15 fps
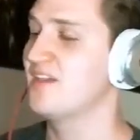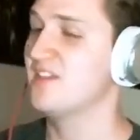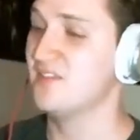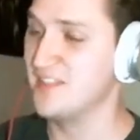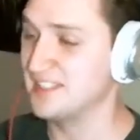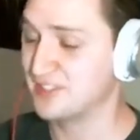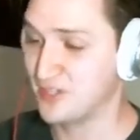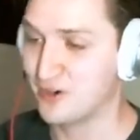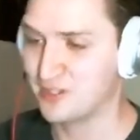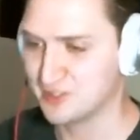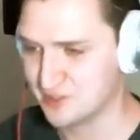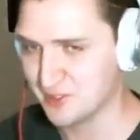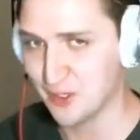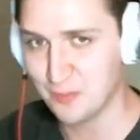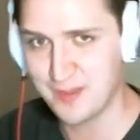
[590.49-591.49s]
This card is
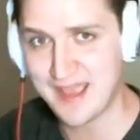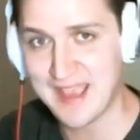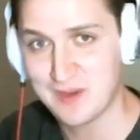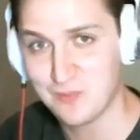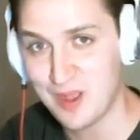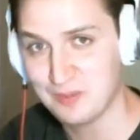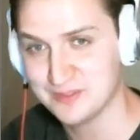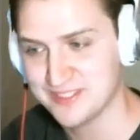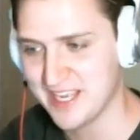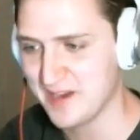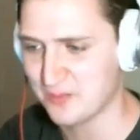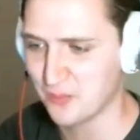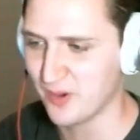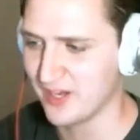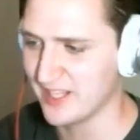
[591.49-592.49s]
so bad. Why was I ever
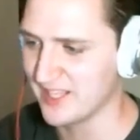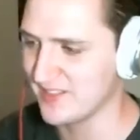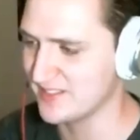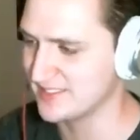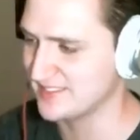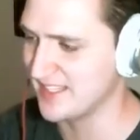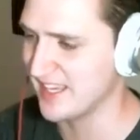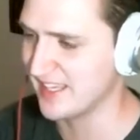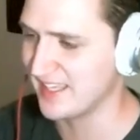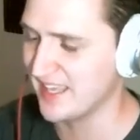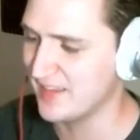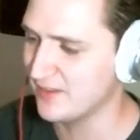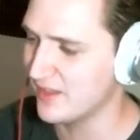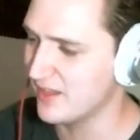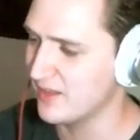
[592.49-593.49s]
running it in this deck?
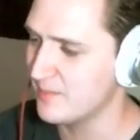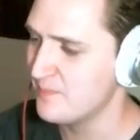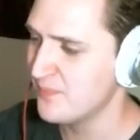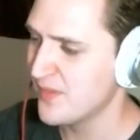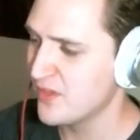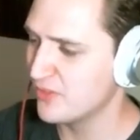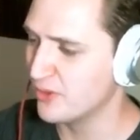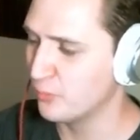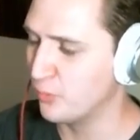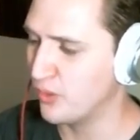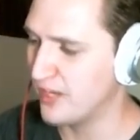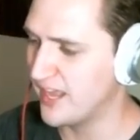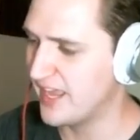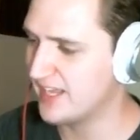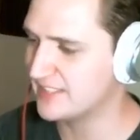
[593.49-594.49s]
And the
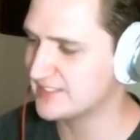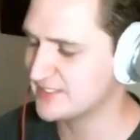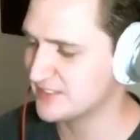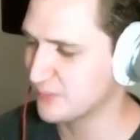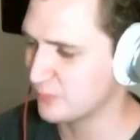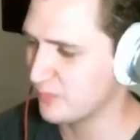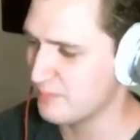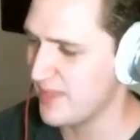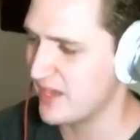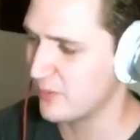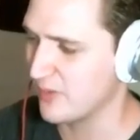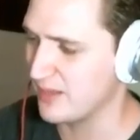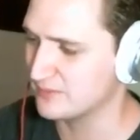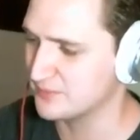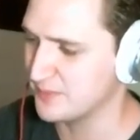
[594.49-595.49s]
1x mana
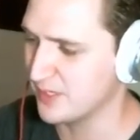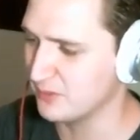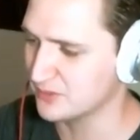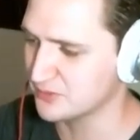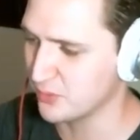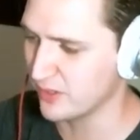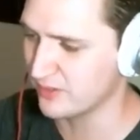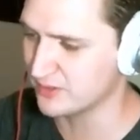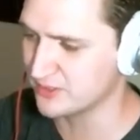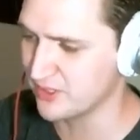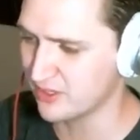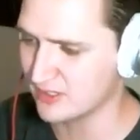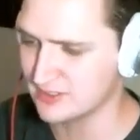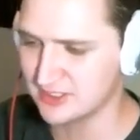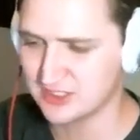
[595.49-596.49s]
ramp spell was one of those
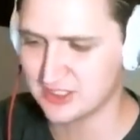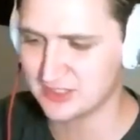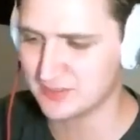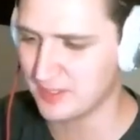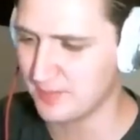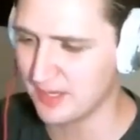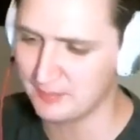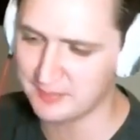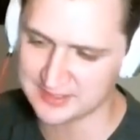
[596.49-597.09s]
cards that just, I'm not